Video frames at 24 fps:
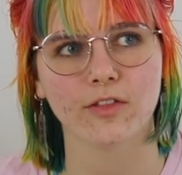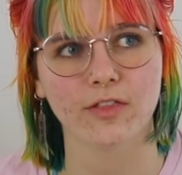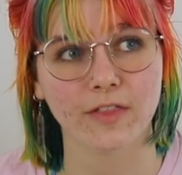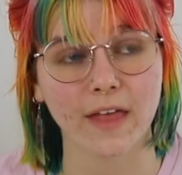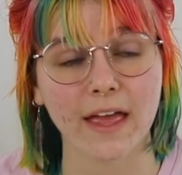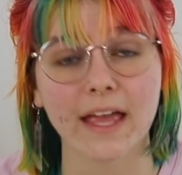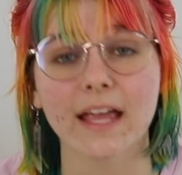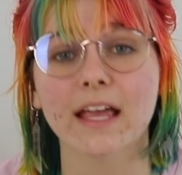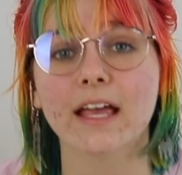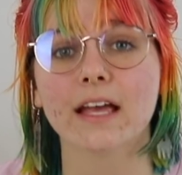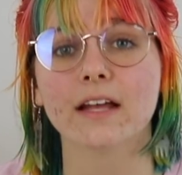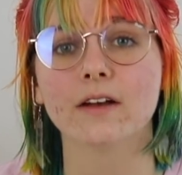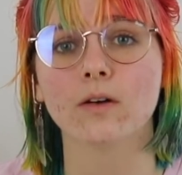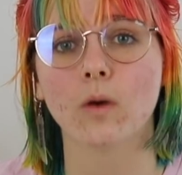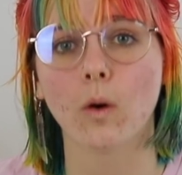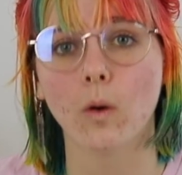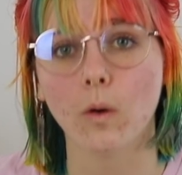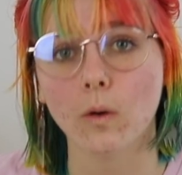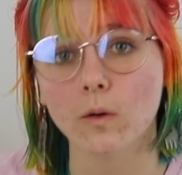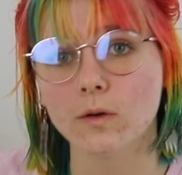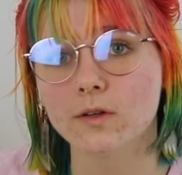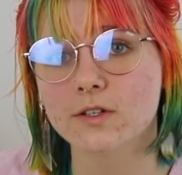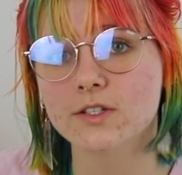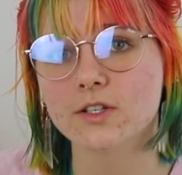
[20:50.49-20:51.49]
they can
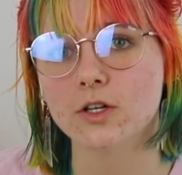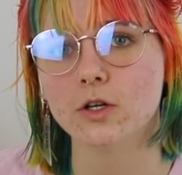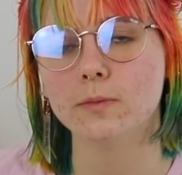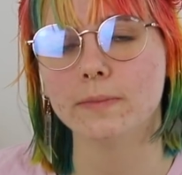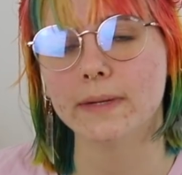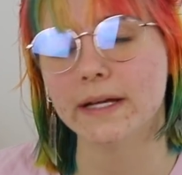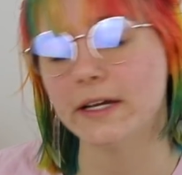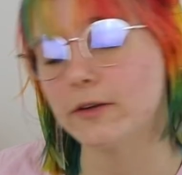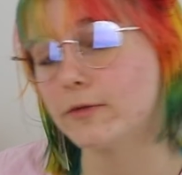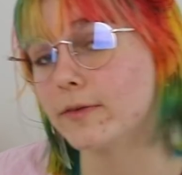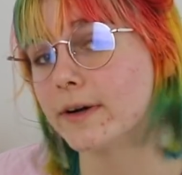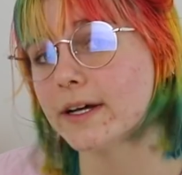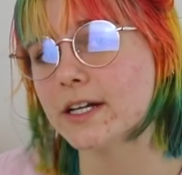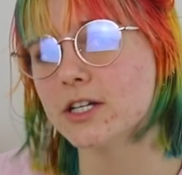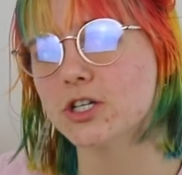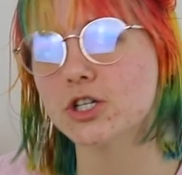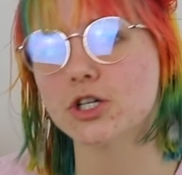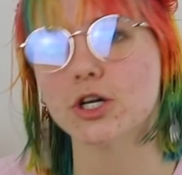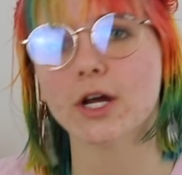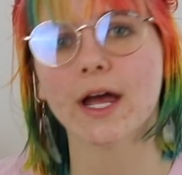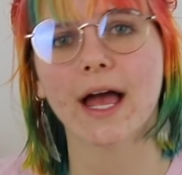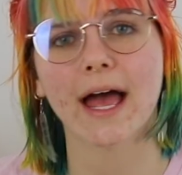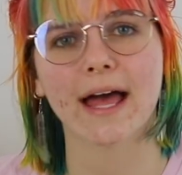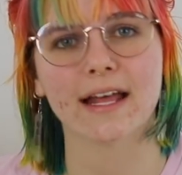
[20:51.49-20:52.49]
also be
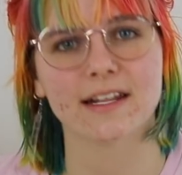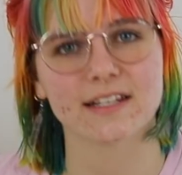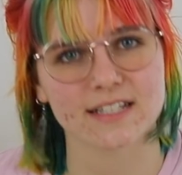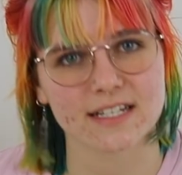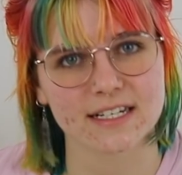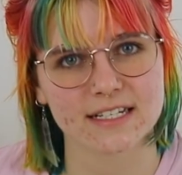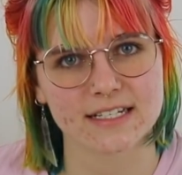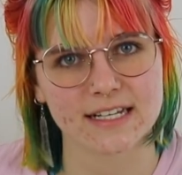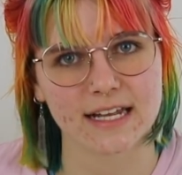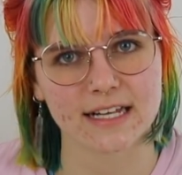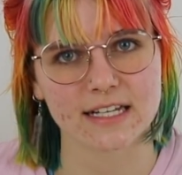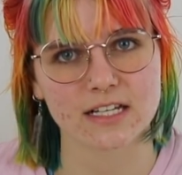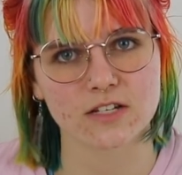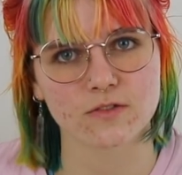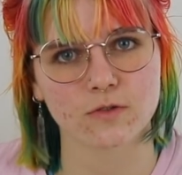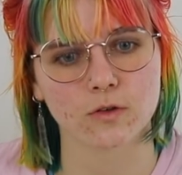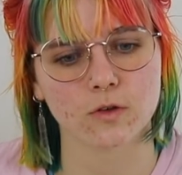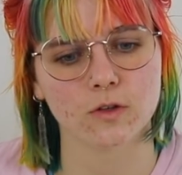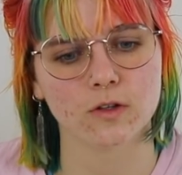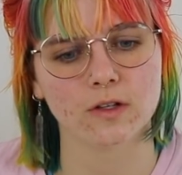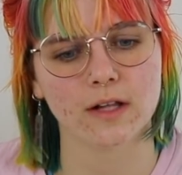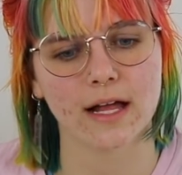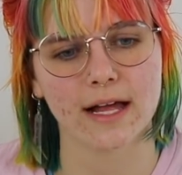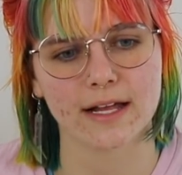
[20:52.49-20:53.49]
rich and
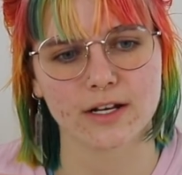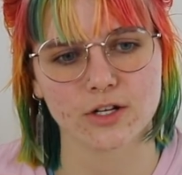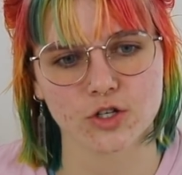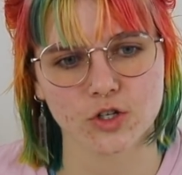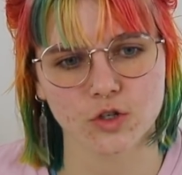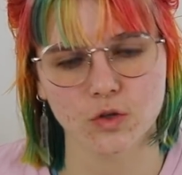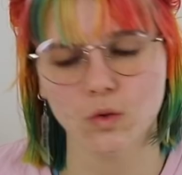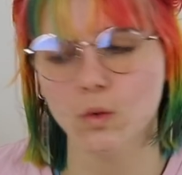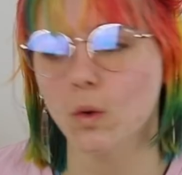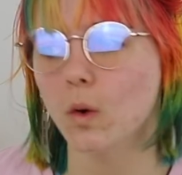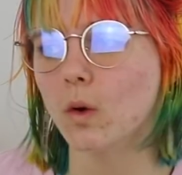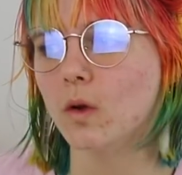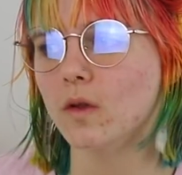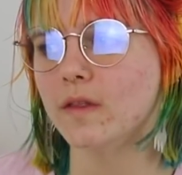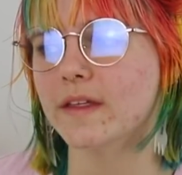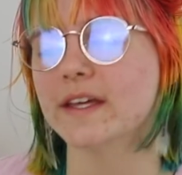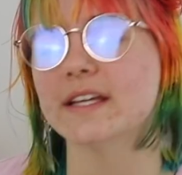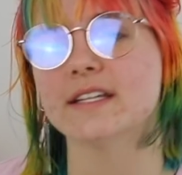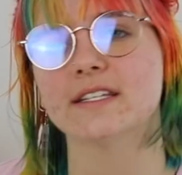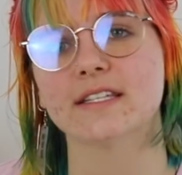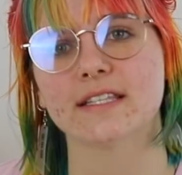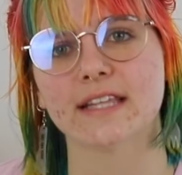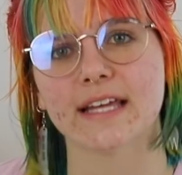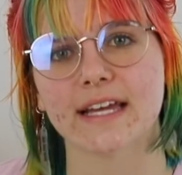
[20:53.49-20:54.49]
successful and do all
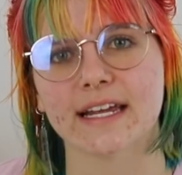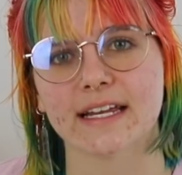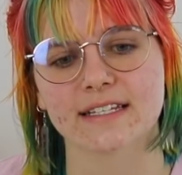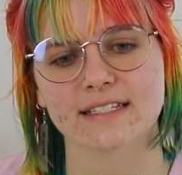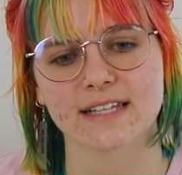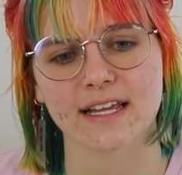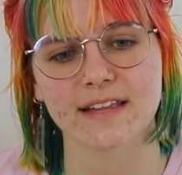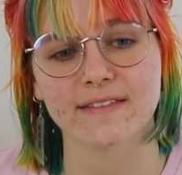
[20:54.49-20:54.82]
these things.